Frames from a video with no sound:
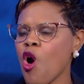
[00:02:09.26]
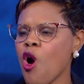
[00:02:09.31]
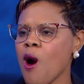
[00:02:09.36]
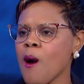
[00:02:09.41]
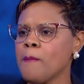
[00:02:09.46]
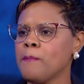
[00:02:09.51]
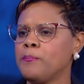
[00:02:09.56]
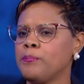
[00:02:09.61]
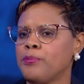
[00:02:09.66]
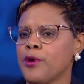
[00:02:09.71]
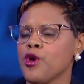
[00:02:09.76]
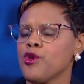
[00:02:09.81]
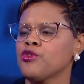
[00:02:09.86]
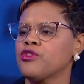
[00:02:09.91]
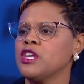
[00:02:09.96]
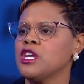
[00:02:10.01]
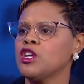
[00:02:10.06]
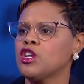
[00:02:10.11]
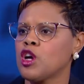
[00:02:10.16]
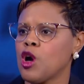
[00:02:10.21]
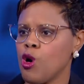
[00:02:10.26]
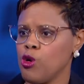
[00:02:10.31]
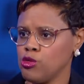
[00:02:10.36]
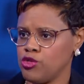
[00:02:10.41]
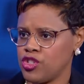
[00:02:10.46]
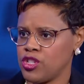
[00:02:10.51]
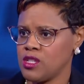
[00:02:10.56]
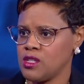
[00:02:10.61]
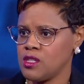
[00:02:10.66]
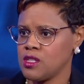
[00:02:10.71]
are birthing
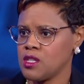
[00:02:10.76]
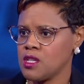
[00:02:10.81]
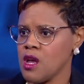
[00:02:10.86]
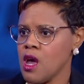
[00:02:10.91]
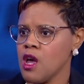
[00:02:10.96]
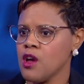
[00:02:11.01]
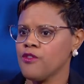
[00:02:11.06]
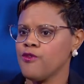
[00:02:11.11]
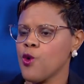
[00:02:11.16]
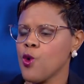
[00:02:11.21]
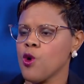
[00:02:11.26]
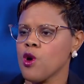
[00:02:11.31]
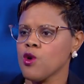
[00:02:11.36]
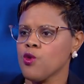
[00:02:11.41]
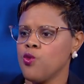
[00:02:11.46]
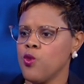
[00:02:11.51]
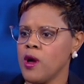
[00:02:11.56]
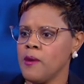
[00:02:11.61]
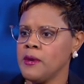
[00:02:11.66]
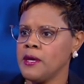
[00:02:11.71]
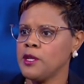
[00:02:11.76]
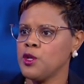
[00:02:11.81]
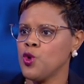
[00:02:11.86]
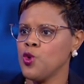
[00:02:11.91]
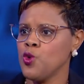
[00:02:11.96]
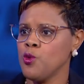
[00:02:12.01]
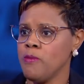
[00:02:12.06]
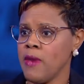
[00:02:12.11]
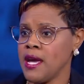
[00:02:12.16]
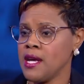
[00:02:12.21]
coaches for women
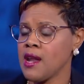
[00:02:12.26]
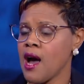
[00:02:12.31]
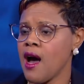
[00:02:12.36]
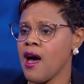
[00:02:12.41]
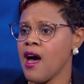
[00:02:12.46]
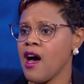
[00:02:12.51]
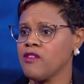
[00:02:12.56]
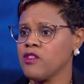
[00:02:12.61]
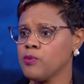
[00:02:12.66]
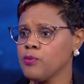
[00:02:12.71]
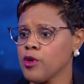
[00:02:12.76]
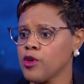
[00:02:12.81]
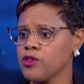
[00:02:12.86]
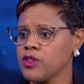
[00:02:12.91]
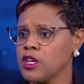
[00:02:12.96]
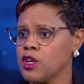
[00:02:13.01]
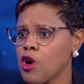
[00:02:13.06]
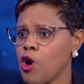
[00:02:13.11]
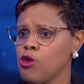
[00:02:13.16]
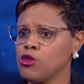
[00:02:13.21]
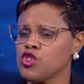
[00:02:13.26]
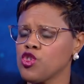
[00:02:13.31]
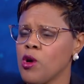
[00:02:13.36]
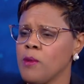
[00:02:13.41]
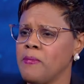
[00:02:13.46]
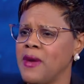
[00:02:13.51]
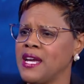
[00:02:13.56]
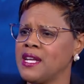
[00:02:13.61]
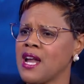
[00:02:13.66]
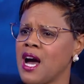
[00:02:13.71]
who may not have a birthing coach or
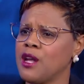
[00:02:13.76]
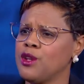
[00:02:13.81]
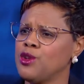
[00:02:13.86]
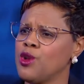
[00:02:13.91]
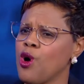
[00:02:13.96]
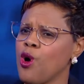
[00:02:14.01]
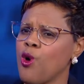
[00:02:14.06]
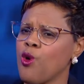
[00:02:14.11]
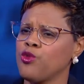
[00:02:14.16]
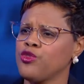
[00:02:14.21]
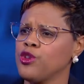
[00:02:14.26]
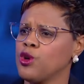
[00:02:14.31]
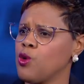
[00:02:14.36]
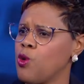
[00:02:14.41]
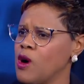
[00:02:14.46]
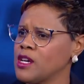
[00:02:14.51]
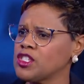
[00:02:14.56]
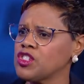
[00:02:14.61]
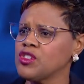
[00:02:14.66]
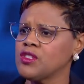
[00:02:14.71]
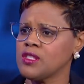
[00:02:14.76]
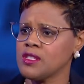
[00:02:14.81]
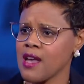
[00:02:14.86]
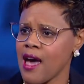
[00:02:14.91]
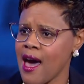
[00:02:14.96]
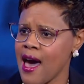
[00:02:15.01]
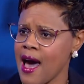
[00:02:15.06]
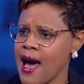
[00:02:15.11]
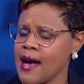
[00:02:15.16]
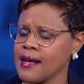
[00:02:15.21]
may not know the questions
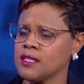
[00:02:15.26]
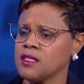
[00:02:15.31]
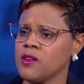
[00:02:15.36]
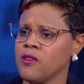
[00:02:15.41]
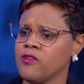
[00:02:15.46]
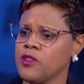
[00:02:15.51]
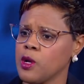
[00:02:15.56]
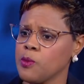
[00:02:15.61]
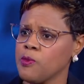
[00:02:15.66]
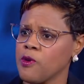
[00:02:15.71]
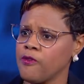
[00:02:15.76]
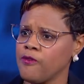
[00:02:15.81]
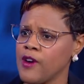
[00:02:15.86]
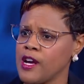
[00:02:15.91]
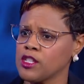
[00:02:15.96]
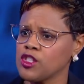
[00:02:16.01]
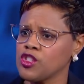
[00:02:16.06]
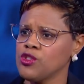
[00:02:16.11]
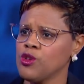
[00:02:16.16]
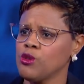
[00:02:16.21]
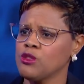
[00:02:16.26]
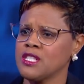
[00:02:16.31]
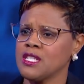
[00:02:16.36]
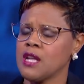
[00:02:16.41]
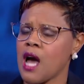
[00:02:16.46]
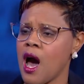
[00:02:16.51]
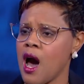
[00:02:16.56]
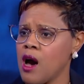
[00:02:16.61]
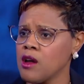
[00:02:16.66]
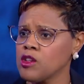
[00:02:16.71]
to ask of their professionals and
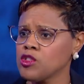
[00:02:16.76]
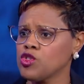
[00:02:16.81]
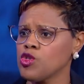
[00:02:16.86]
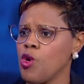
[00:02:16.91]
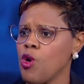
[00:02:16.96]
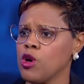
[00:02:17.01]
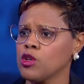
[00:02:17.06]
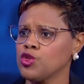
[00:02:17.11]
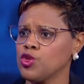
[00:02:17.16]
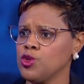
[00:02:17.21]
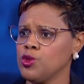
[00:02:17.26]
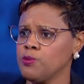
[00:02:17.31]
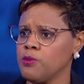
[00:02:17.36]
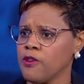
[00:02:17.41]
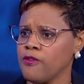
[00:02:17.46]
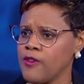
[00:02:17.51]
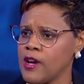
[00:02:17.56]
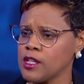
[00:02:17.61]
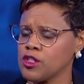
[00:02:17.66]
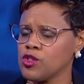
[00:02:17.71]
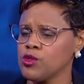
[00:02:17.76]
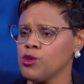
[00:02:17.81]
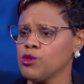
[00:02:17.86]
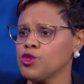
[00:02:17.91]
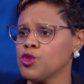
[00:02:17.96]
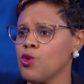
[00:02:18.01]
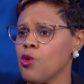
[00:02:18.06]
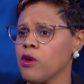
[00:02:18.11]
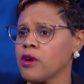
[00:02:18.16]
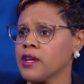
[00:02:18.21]
how to talk to professionals
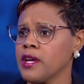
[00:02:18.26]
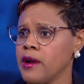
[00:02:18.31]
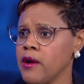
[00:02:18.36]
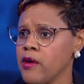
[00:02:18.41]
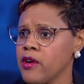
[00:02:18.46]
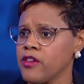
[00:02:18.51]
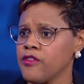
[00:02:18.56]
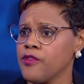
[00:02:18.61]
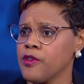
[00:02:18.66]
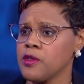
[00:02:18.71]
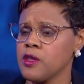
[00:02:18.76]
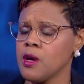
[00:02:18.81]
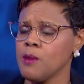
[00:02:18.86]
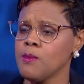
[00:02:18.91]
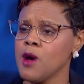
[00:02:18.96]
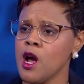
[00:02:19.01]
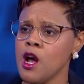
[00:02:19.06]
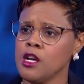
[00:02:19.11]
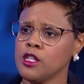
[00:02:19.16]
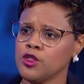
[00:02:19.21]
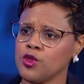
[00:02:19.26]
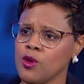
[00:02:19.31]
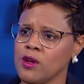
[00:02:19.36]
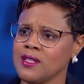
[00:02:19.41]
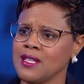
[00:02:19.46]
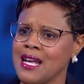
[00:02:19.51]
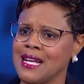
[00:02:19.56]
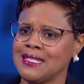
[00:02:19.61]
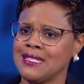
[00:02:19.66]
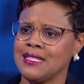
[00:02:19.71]
who are caring for them during
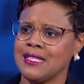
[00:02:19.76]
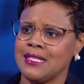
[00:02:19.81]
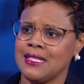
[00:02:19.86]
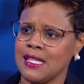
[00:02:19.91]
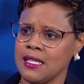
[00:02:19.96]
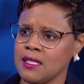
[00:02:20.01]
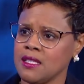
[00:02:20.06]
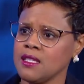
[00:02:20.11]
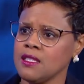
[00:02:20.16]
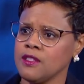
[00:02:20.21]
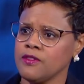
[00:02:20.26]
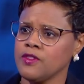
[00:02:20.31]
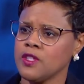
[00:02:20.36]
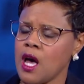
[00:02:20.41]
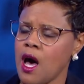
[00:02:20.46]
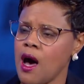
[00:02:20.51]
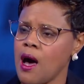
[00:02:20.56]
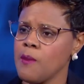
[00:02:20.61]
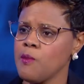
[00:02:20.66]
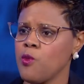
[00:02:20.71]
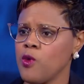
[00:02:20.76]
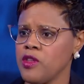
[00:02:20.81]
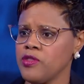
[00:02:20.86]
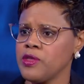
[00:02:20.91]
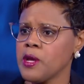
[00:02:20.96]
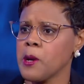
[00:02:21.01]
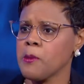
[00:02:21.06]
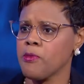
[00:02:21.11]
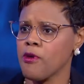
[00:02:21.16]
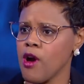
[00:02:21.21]
that sensitive time when
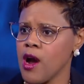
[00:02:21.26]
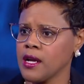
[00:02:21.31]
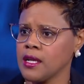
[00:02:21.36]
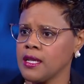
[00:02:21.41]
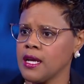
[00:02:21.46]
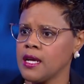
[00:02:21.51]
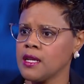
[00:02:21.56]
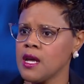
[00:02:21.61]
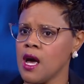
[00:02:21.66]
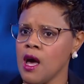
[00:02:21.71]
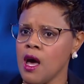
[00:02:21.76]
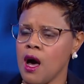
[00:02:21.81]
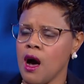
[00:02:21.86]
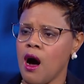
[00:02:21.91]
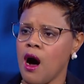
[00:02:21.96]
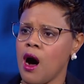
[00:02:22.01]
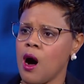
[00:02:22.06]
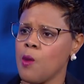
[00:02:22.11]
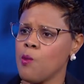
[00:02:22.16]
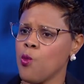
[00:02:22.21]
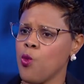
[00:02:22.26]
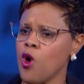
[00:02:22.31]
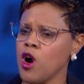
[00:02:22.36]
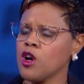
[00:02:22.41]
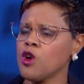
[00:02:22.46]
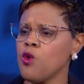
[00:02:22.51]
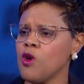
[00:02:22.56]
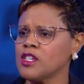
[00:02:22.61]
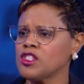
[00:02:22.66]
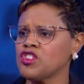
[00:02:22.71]
they're pregnant.
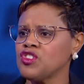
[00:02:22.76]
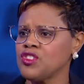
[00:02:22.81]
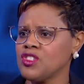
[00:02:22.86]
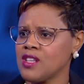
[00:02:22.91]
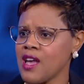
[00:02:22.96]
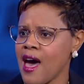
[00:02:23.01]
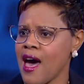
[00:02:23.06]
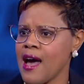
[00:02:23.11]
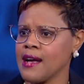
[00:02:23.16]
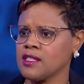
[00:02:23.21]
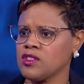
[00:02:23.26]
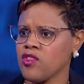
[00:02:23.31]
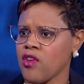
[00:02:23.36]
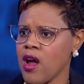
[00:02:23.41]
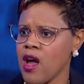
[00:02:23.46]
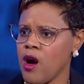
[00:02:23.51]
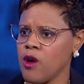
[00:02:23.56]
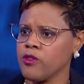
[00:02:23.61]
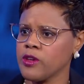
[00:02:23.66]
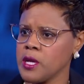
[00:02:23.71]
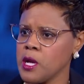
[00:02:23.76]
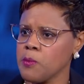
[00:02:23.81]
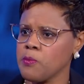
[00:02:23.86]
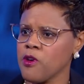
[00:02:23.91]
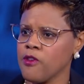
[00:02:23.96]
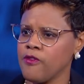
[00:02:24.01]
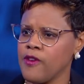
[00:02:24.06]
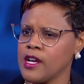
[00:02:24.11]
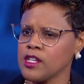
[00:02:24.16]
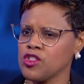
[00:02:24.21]
What questions to ask their healthcare
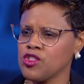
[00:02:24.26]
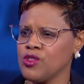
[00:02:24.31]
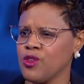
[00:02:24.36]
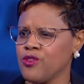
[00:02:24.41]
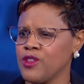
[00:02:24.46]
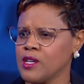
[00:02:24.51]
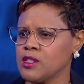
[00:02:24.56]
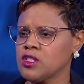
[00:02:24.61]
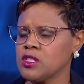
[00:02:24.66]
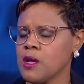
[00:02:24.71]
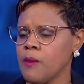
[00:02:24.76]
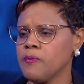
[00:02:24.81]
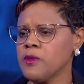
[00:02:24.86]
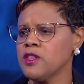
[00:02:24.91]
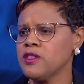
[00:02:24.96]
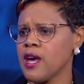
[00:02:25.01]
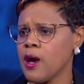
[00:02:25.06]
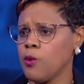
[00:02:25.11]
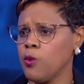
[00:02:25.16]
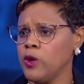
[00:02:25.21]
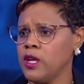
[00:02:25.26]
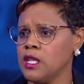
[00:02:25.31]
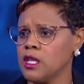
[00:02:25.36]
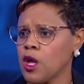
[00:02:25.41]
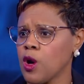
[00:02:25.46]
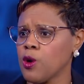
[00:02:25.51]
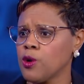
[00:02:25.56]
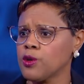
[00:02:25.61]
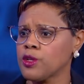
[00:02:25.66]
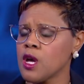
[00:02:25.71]
professional. There's something that we
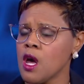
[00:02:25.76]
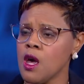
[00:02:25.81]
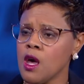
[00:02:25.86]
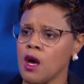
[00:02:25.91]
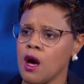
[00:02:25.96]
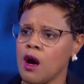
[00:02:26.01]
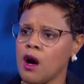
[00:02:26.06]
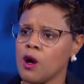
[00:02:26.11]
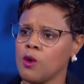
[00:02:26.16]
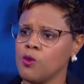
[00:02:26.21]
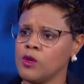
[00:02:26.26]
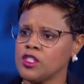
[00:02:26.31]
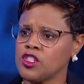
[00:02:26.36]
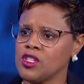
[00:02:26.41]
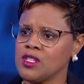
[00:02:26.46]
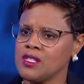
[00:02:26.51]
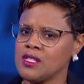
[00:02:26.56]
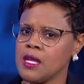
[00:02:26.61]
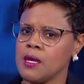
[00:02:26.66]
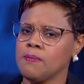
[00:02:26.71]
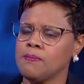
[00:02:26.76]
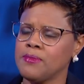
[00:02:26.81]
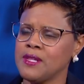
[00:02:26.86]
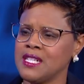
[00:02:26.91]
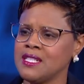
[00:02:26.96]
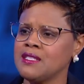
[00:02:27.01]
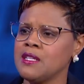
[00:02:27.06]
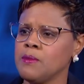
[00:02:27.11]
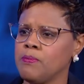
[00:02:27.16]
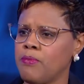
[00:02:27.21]
learned, which is
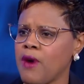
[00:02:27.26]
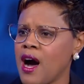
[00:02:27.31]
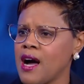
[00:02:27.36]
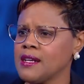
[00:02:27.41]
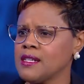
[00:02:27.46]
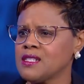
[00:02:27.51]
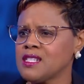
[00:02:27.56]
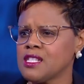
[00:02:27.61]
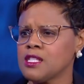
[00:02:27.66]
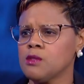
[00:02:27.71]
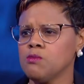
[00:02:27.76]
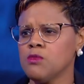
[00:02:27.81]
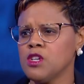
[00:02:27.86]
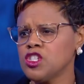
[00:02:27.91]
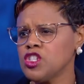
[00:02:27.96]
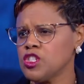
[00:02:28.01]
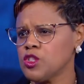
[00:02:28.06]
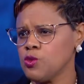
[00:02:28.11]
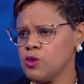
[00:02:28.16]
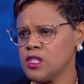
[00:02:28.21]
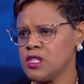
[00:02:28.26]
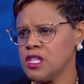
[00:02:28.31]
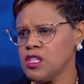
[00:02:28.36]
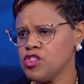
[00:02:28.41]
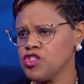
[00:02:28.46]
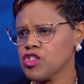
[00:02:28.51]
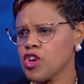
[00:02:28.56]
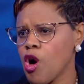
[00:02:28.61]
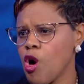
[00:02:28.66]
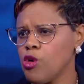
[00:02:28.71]
implicit bias. As much as we
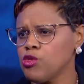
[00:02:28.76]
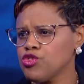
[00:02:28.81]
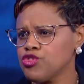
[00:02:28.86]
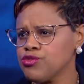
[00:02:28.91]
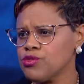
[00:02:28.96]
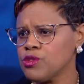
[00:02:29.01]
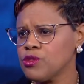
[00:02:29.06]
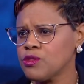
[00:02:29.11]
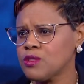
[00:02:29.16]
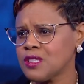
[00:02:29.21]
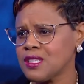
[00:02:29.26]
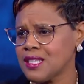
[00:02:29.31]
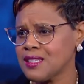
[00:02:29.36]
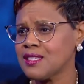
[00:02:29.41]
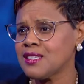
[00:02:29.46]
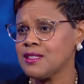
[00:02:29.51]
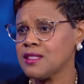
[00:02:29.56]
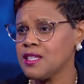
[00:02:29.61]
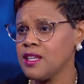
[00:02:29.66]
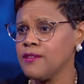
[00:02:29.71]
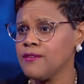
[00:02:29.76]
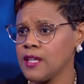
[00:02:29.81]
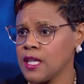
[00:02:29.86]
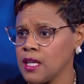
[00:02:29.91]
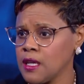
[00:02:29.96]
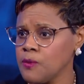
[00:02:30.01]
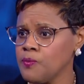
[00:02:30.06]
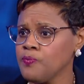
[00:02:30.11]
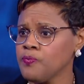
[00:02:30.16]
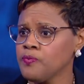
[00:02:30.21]
teach cultural
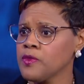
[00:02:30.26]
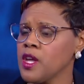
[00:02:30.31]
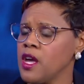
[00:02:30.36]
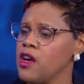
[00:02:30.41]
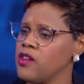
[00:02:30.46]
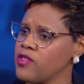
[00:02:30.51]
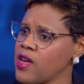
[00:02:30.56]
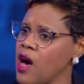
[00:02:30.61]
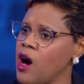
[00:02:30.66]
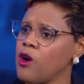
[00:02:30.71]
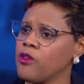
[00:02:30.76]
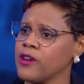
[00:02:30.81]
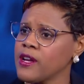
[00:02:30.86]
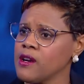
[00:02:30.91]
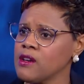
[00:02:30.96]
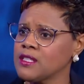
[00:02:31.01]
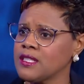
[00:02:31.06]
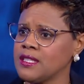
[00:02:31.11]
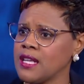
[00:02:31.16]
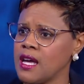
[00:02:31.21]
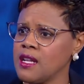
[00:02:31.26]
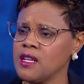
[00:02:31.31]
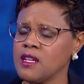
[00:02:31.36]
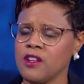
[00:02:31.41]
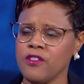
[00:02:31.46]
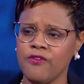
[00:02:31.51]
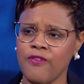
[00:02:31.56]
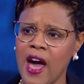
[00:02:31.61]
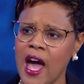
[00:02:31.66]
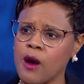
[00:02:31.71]
sensitivity in the healthcare setting,
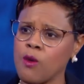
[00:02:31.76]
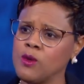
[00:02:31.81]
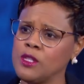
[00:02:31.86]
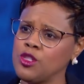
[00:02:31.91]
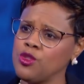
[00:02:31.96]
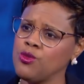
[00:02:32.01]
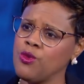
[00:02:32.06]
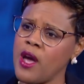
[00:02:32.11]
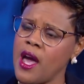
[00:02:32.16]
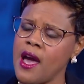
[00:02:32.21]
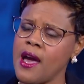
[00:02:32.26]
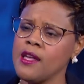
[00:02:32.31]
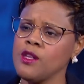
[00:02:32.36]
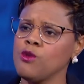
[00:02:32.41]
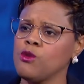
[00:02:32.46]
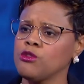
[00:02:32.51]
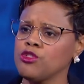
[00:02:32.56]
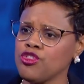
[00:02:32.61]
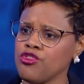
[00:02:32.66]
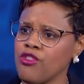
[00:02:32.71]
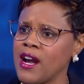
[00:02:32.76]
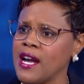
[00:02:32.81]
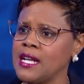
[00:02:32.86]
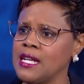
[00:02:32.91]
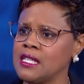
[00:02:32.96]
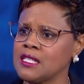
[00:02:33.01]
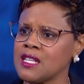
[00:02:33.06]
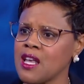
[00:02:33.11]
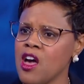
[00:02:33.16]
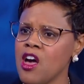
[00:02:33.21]
in fact, we do annual
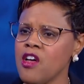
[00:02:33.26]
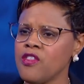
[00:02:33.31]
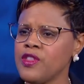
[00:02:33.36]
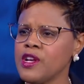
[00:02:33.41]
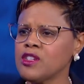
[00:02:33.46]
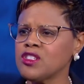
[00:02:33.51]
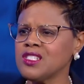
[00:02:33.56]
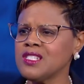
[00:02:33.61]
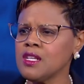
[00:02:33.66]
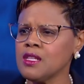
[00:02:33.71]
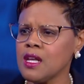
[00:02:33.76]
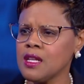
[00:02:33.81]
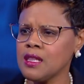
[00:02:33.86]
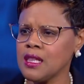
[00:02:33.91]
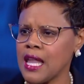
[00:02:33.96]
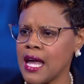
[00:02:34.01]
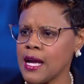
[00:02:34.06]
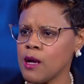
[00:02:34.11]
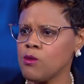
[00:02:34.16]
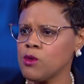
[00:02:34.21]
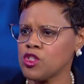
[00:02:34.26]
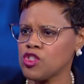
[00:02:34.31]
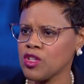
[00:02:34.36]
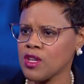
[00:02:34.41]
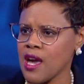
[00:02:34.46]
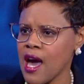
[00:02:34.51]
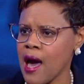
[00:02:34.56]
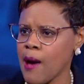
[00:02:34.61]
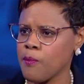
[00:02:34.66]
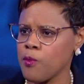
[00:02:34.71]
trainings, there's still a language
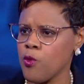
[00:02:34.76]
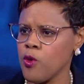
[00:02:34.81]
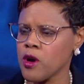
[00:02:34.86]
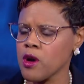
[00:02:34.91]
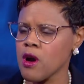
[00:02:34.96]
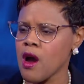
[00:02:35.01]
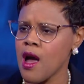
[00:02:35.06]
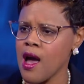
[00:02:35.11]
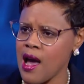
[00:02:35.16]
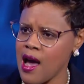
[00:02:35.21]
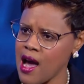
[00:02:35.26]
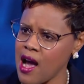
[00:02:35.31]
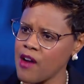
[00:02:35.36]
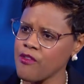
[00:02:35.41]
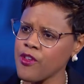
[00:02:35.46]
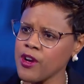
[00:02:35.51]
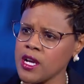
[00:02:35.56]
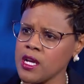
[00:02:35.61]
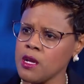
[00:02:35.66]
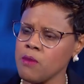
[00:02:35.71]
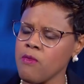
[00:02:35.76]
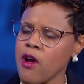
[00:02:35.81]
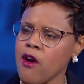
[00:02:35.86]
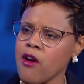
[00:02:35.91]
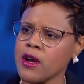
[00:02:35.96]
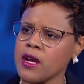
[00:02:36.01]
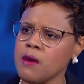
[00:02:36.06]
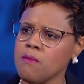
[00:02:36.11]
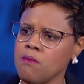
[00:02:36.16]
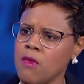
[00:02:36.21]
gap where
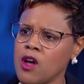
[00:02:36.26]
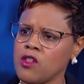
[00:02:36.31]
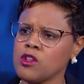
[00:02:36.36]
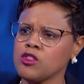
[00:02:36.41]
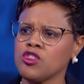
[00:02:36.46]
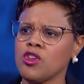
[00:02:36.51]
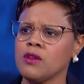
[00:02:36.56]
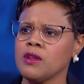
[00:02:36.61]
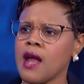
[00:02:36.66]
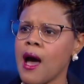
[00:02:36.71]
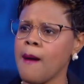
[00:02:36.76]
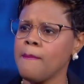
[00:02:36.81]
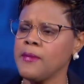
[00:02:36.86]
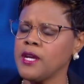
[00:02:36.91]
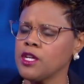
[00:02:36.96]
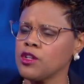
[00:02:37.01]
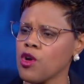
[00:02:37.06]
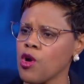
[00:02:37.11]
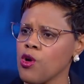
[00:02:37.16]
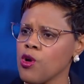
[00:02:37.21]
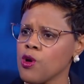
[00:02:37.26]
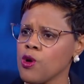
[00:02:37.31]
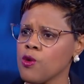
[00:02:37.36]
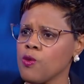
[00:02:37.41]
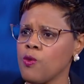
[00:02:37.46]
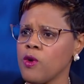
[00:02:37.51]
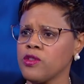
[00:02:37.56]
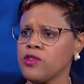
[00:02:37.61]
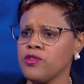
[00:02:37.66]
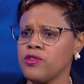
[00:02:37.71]
African-American mothers are not being heard,
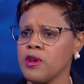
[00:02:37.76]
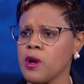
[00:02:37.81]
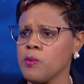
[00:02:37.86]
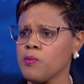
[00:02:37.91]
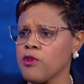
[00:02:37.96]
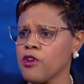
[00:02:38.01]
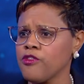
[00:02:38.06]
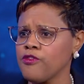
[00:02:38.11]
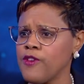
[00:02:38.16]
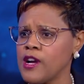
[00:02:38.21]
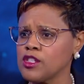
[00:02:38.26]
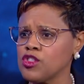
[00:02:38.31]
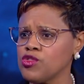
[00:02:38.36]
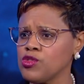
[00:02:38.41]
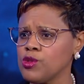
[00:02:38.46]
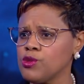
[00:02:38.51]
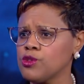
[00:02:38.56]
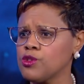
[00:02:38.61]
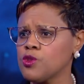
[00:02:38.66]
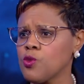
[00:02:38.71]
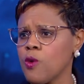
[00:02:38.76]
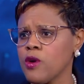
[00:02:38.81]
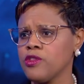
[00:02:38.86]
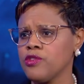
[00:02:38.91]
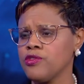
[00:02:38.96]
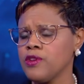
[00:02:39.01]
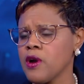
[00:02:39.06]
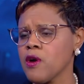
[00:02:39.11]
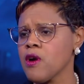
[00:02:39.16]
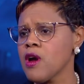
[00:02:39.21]
whether they're professionals, whether
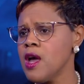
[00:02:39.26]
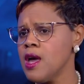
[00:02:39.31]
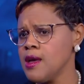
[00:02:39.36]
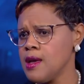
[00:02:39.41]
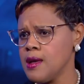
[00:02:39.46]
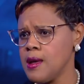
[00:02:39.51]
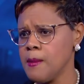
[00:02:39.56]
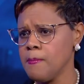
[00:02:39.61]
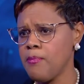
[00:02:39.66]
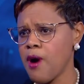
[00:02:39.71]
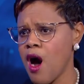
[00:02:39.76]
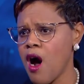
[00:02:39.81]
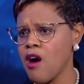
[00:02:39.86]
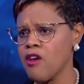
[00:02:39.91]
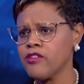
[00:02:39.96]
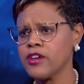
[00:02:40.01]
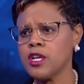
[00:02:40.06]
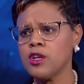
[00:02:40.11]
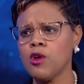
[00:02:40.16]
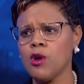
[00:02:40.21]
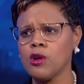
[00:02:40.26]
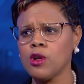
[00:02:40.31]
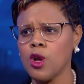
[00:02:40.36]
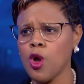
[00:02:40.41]
they're in poverty or